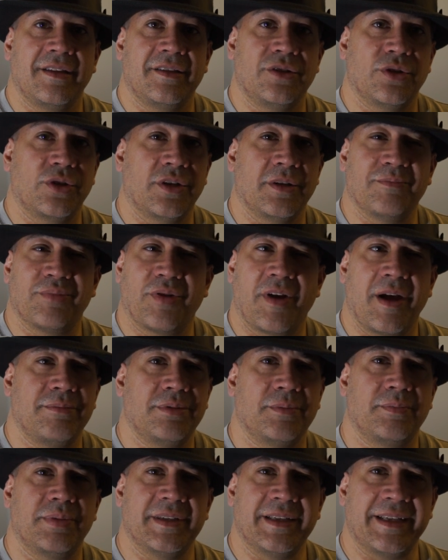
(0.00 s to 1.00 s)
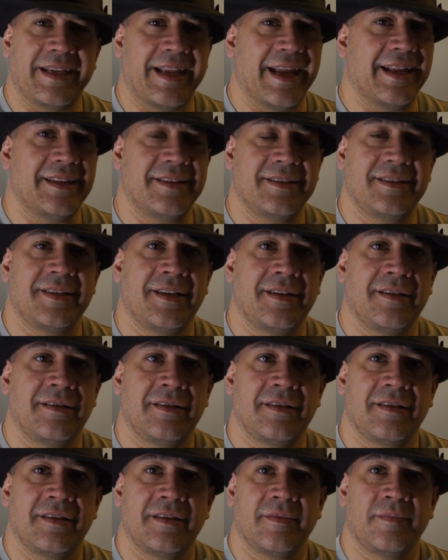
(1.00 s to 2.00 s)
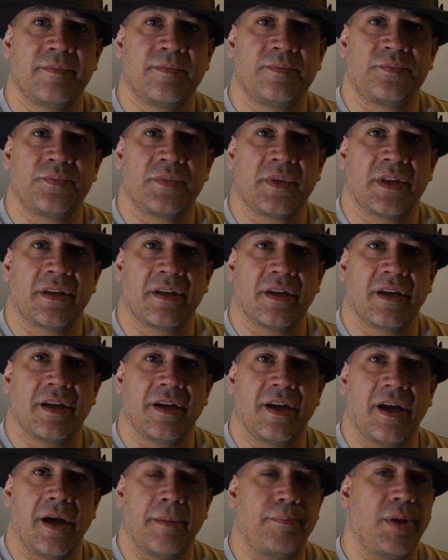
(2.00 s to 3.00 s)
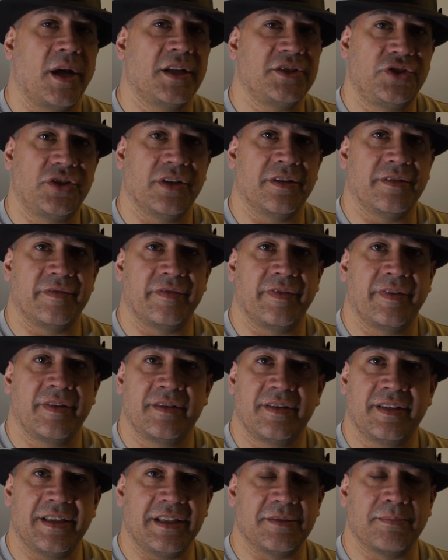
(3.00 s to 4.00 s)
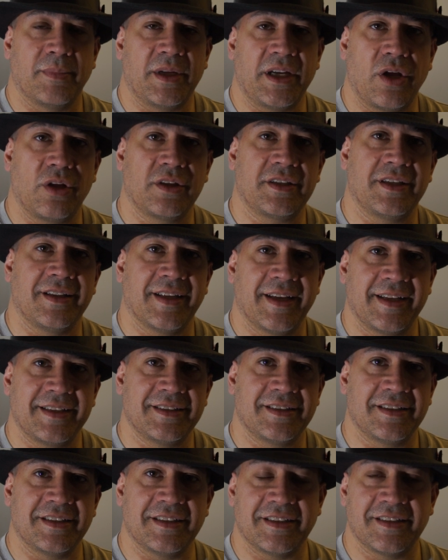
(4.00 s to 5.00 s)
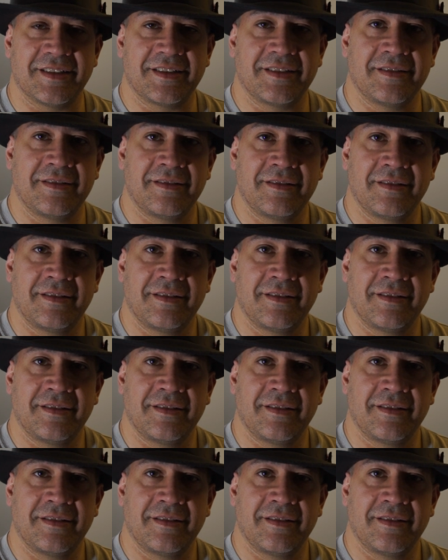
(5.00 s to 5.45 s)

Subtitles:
you can probably get a bunch of these Minolta lenses